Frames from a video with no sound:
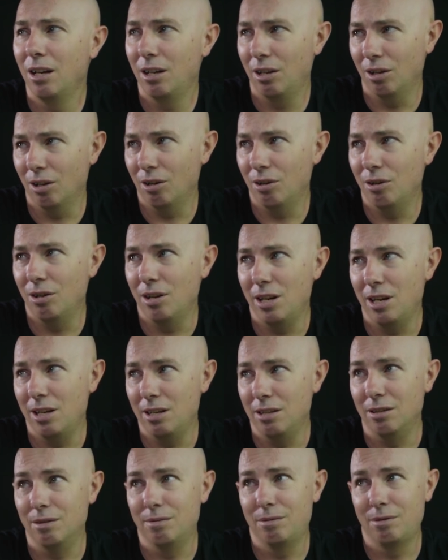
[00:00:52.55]
you know,
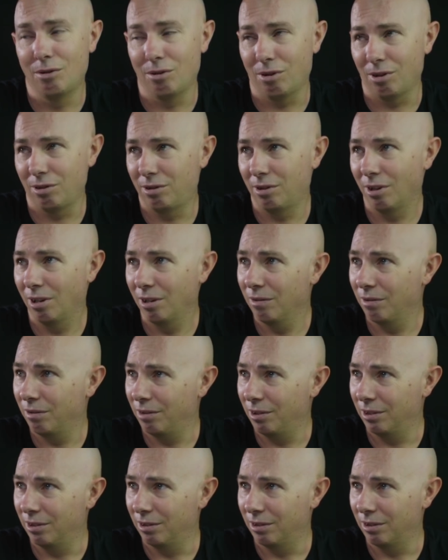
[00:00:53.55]
he's crossed
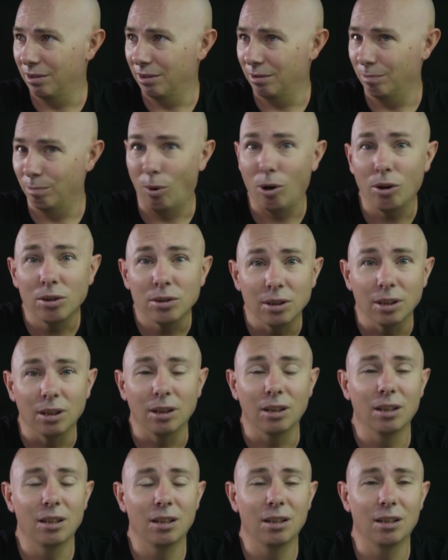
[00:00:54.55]
over into
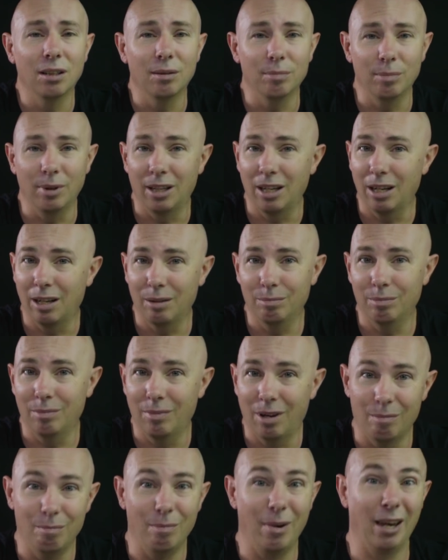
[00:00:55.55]
boxing and become
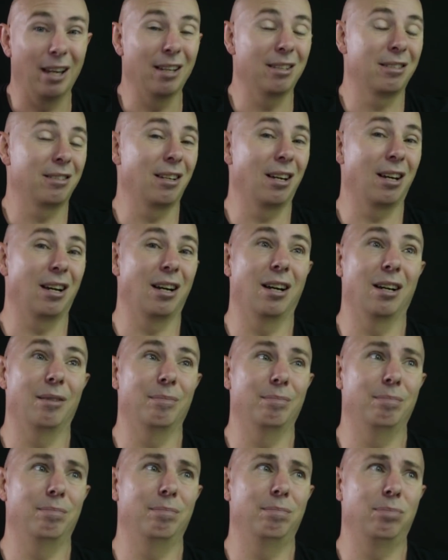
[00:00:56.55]
a
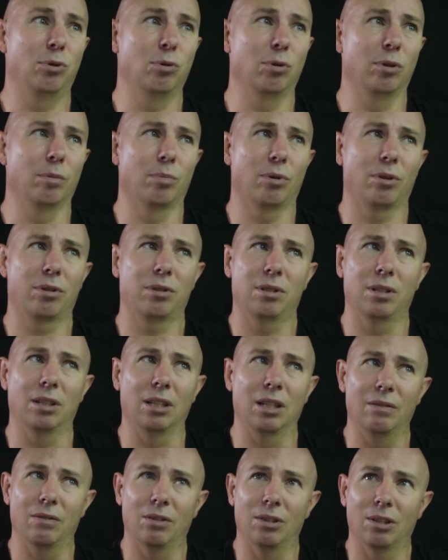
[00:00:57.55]
megastar doing
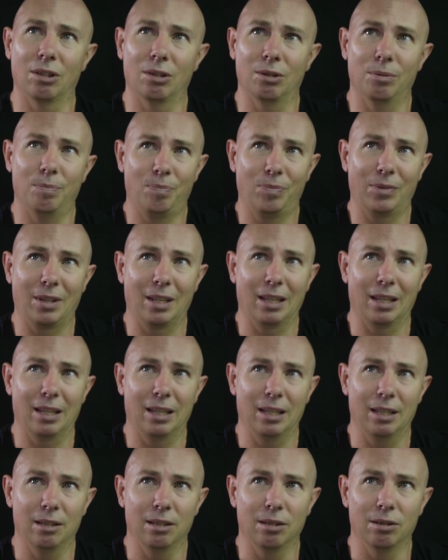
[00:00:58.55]
boxing, even though
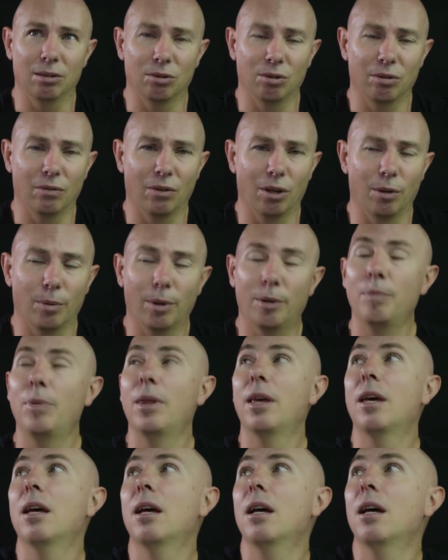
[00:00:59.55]
he didn't do very well.
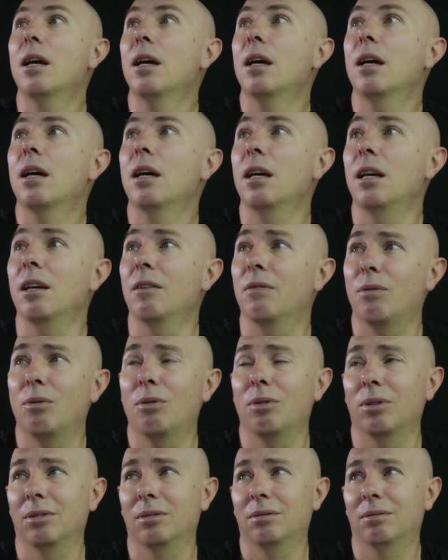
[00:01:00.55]
He
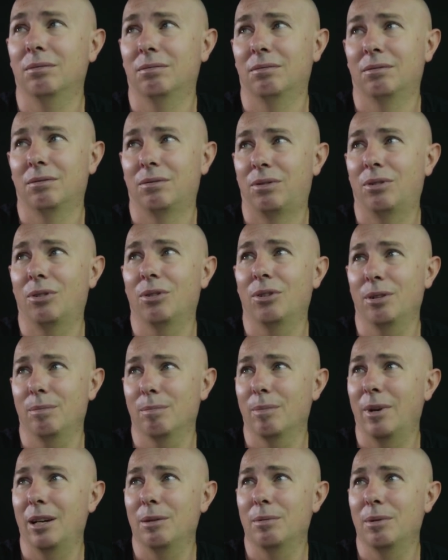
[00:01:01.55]
fought Floyd
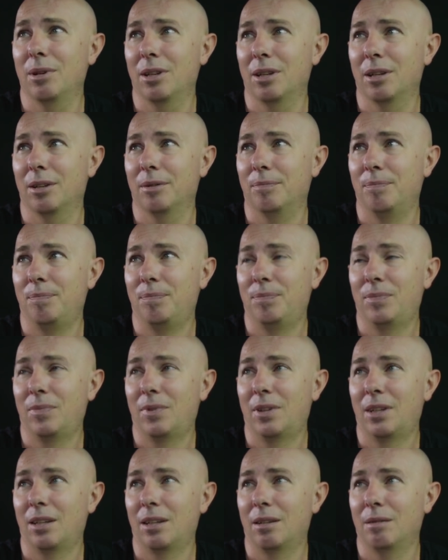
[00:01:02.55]
Mayweather,
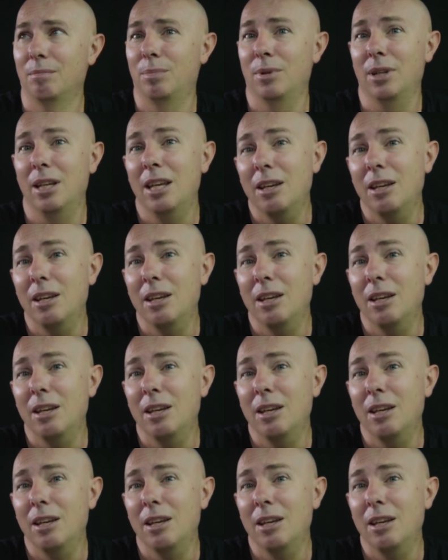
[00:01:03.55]
but